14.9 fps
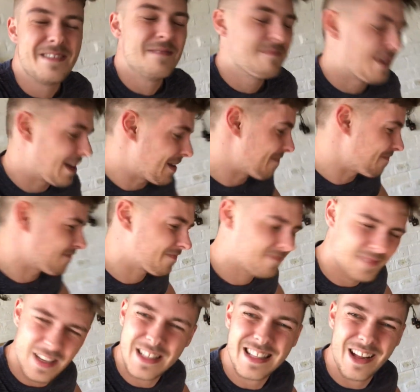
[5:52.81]
but
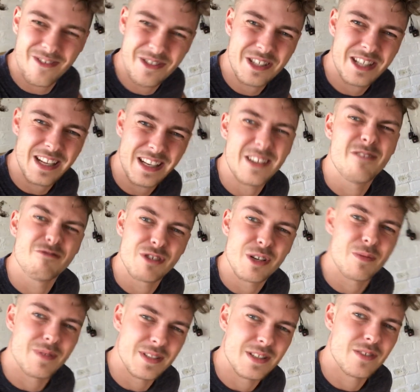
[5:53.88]
slow and steady usually
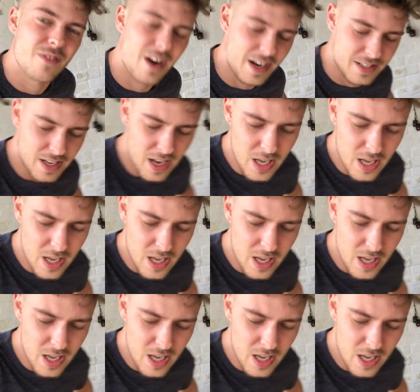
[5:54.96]
wins the race.